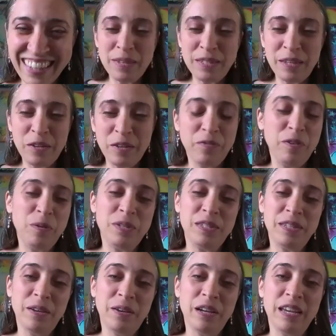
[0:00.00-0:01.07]
this interview
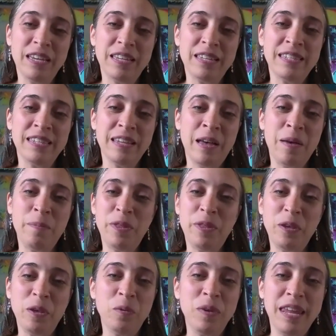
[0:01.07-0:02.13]
series the
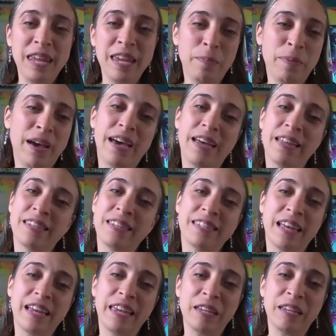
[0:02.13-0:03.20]
unique paths
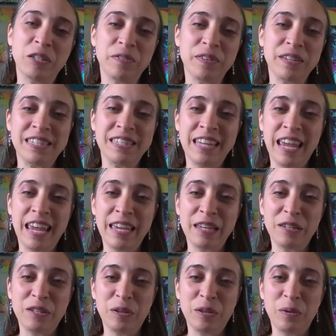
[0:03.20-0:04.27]
that each of us take
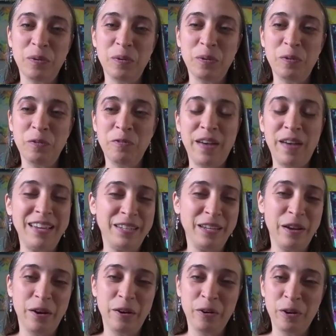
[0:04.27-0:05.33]
to finding
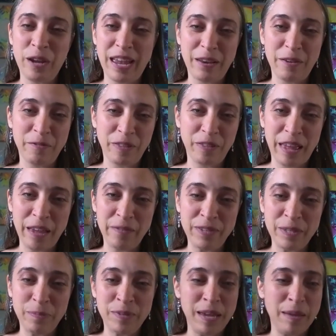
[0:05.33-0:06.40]
our creative life.
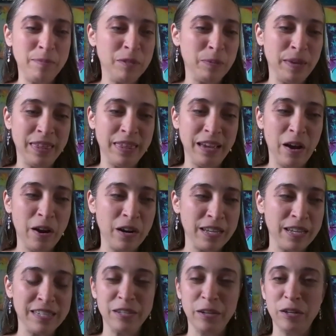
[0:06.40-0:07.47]
Sometimes we think
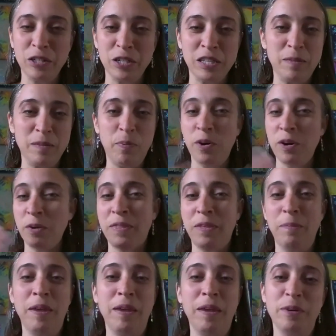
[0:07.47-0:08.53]
artists are just born with a
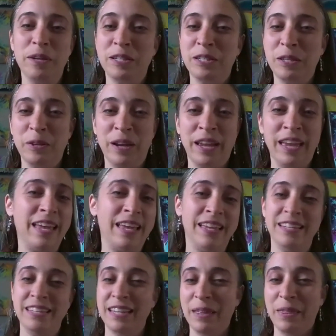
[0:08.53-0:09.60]
paintbrush in their
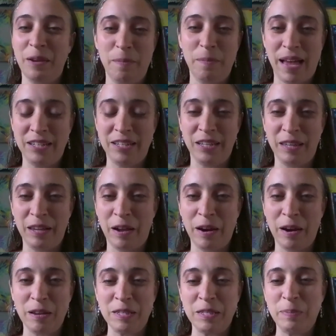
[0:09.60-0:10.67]
hand and they're magically
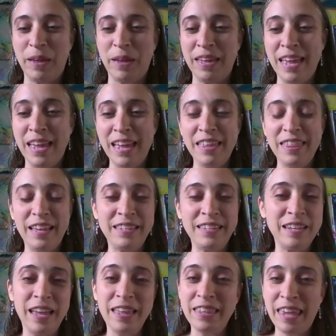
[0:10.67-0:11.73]
artists, but that's
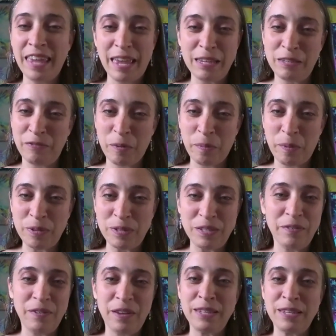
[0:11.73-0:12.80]
not the case for most
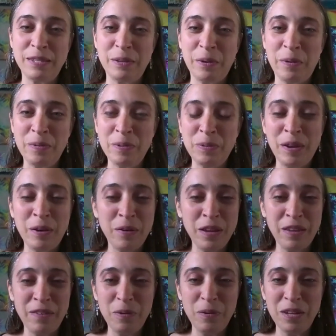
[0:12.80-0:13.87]
of us. So I was wondering
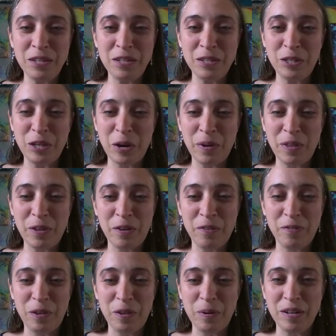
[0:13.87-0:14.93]
if you could just share with our
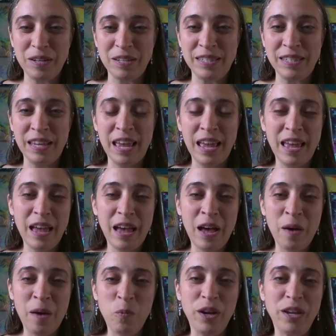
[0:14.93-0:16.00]
viewers
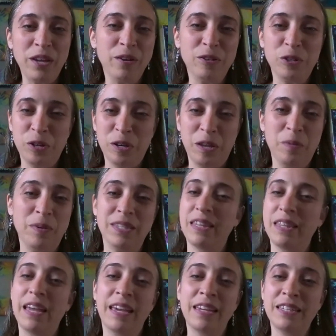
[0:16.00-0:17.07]
what your journey was
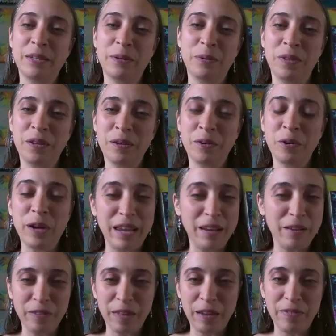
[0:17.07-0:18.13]
like to the
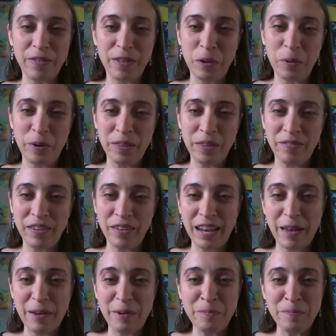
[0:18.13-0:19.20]
creative life that you are living
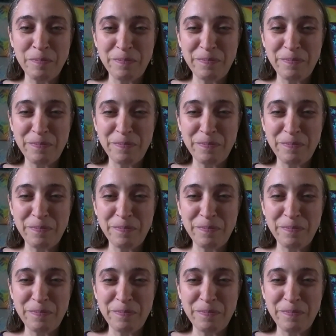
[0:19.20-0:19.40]
now.